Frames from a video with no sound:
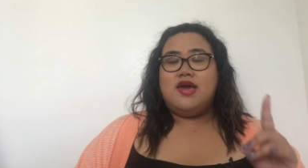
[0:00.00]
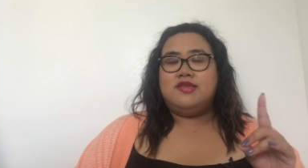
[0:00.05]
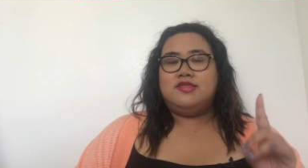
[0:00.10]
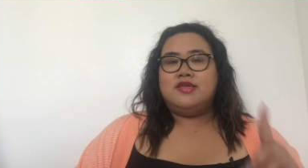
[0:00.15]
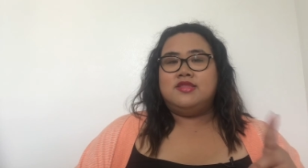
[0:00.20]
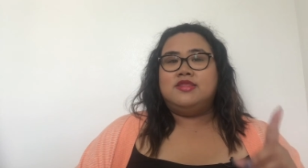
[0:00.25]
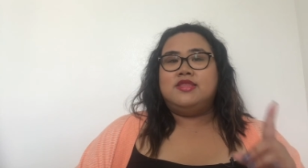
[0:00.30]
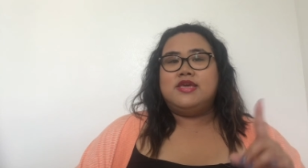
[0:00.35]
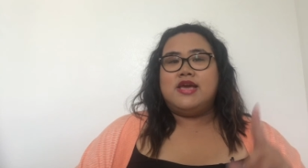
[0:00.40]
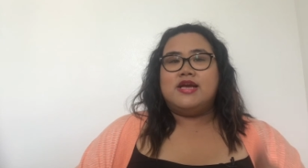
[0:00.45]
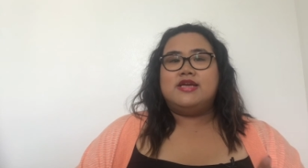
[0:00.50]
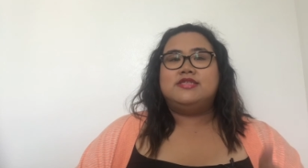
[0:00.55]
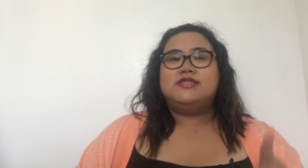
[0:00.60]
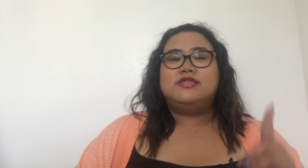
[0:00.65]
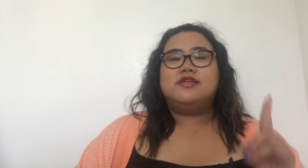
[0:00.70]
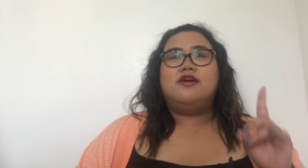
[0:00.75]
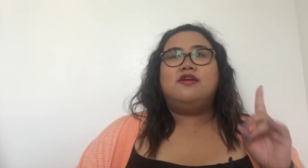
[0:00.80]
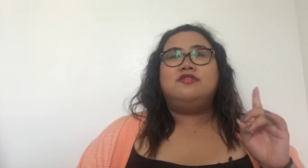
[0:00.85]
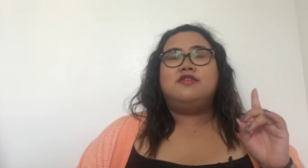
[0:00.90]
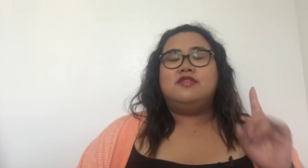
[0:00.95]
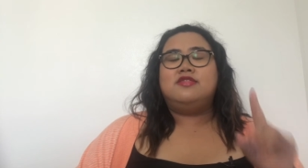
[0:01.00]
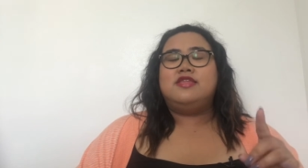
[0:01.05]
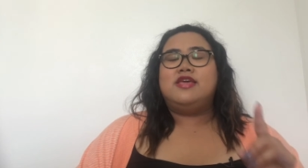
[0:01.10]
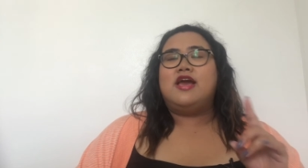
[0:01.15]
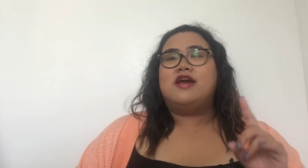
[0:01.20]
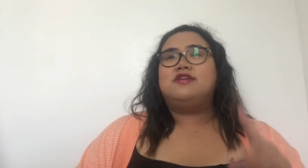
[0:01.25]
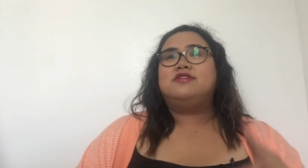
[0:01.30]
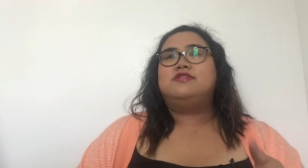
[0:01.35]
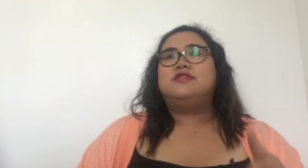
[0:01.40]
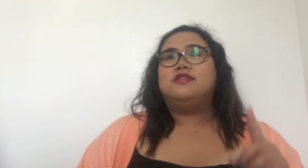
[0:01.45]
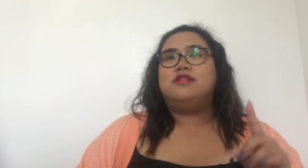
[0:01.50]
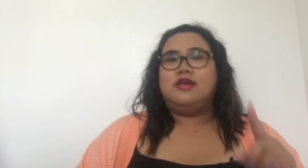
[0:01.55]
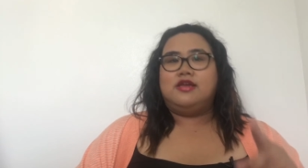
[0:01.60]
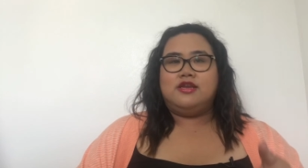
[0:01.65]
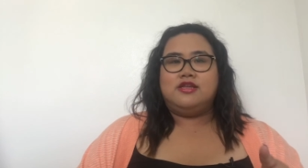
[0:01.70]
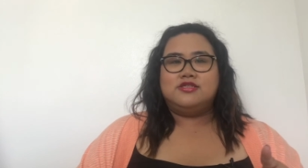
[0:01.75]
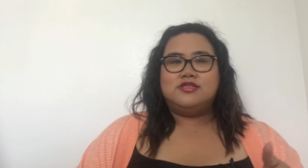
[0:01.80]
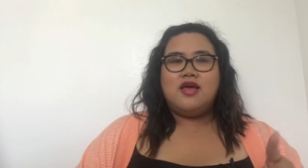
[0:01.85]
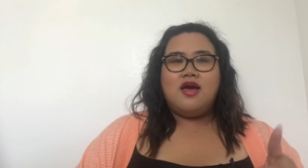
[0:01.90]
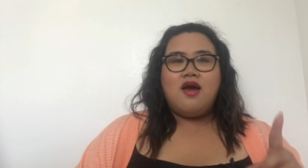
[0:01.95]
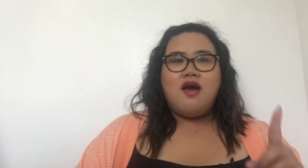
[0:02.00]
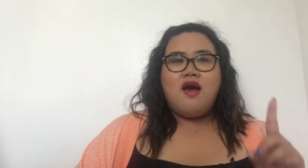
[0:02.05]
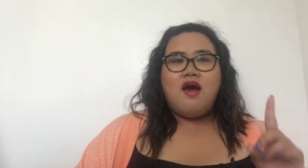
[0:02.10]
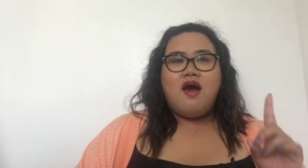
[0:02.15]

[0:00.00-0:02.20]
And then they asked and then they asked the ladies,